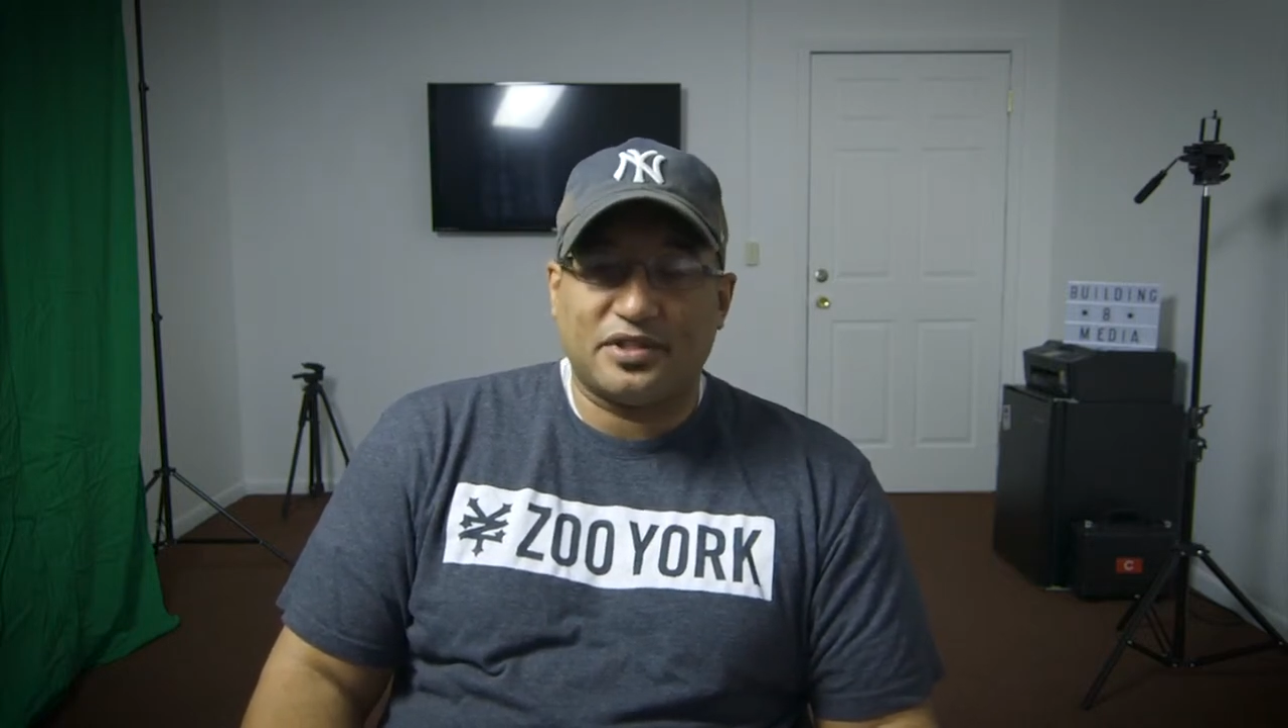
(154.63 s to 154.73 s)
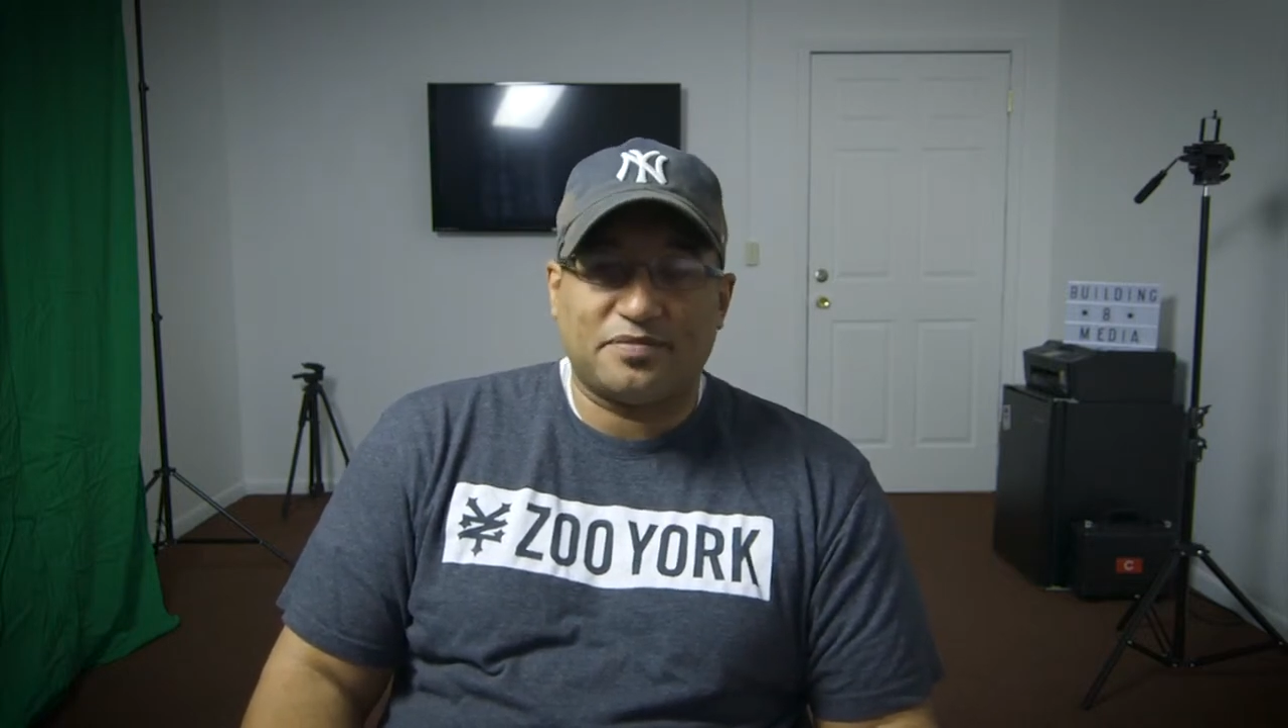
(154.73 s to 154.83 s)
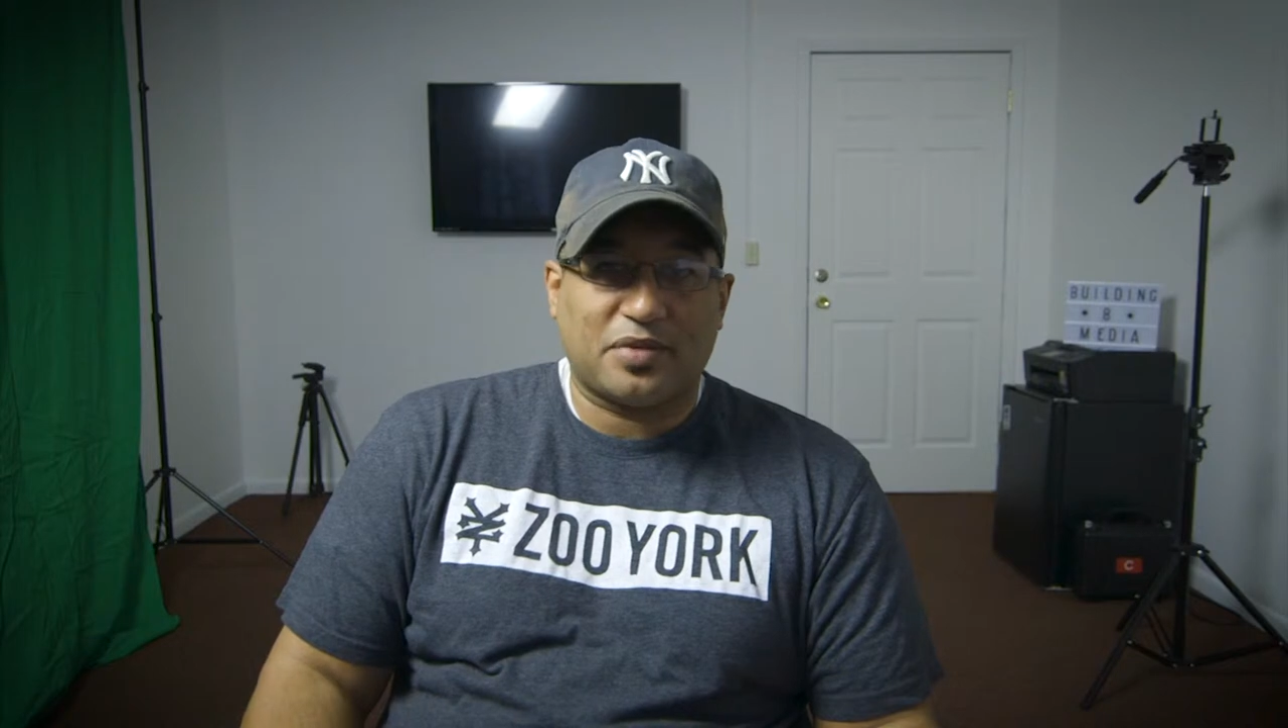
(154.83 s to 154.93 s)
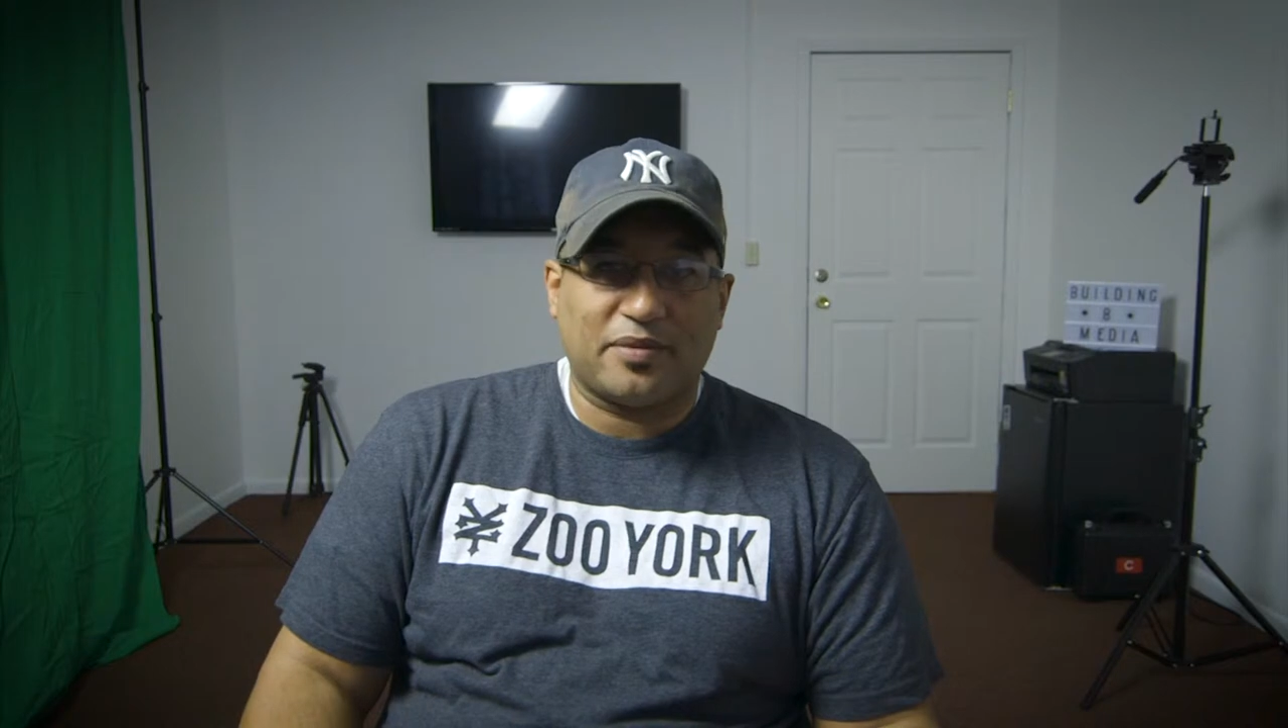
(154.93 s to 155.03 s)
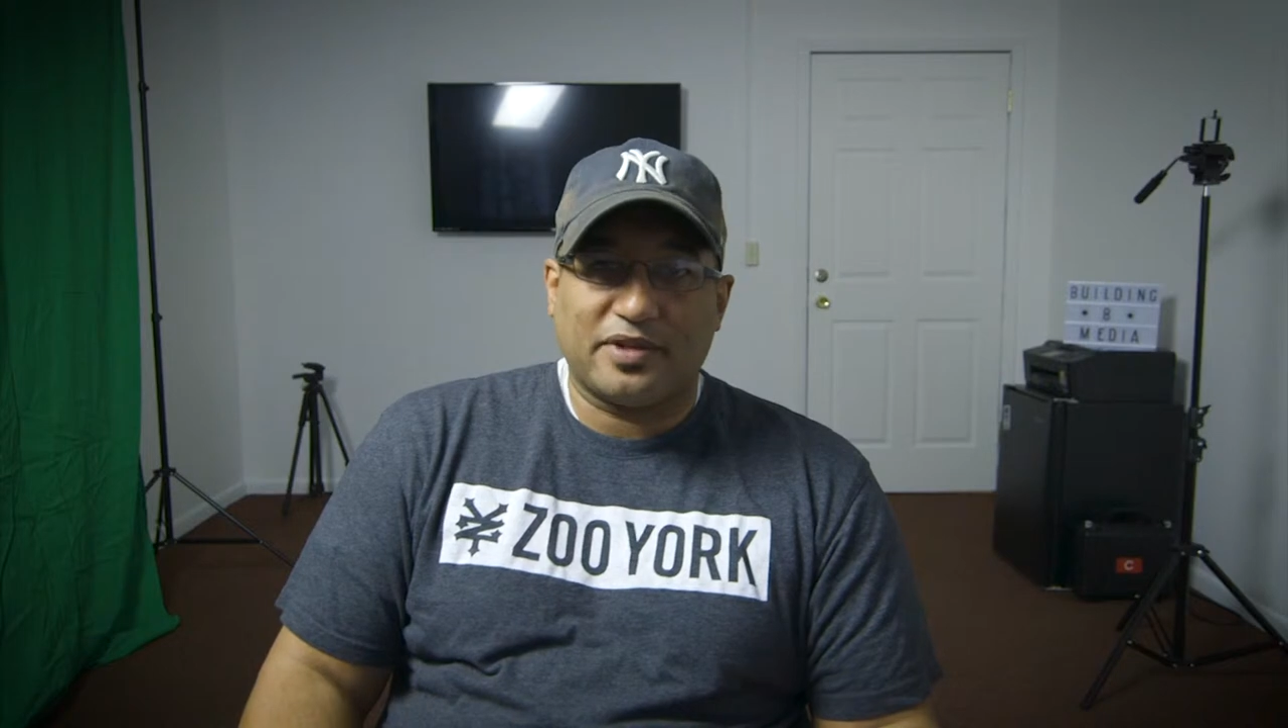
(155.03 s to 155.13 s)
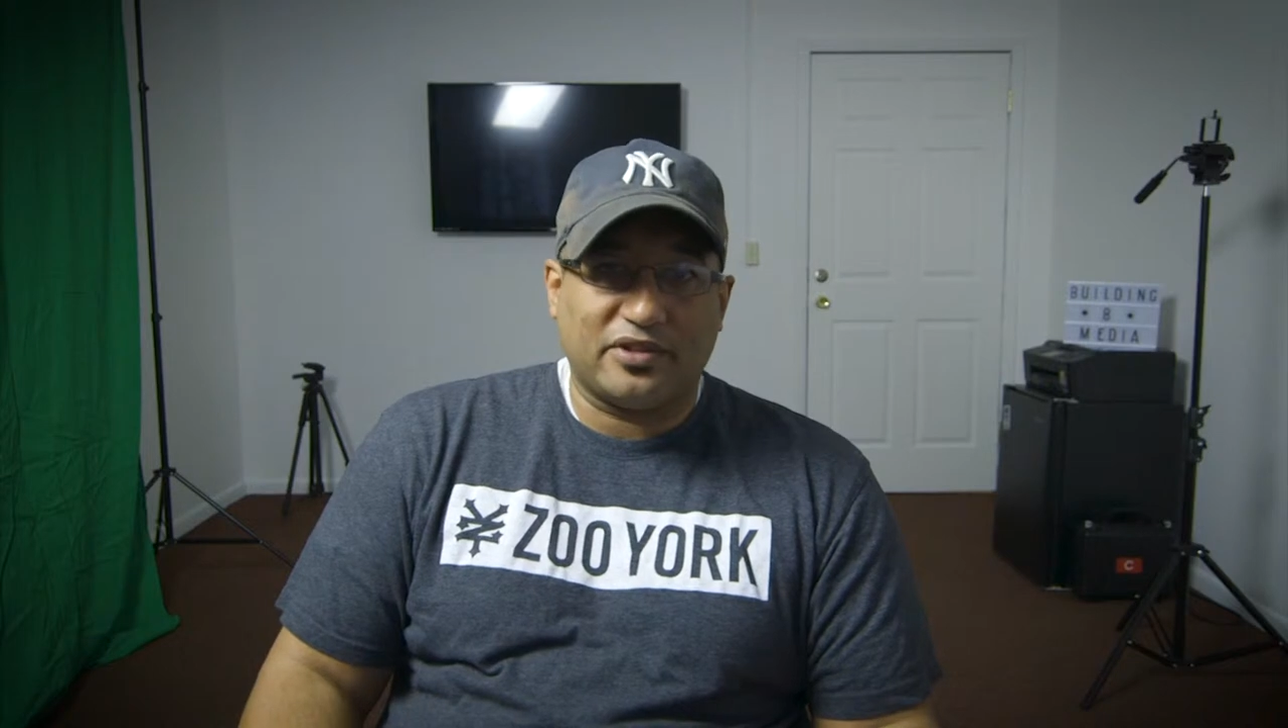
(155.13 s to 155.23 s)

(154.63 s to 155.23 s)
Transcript: that's probably